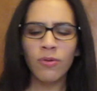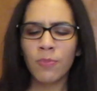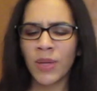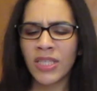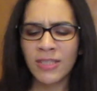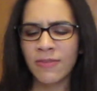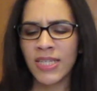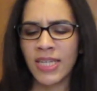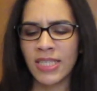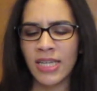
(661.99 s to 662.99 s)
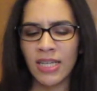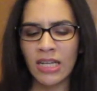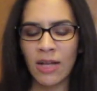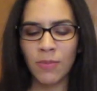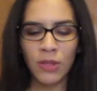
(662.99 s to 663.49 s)
Buzzfeed and take a
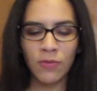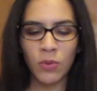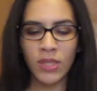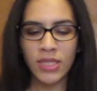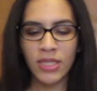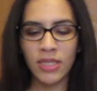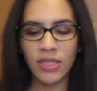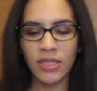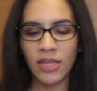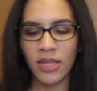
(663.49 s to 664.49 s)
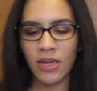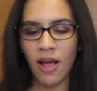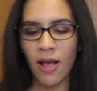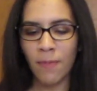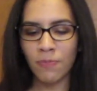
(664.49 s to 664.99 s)
couple of quizzes
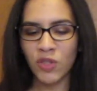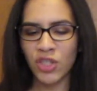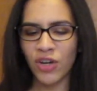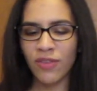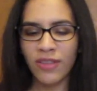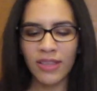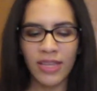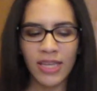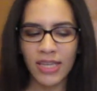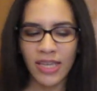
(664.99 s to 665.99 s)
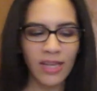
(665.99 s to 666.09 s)
and share the link.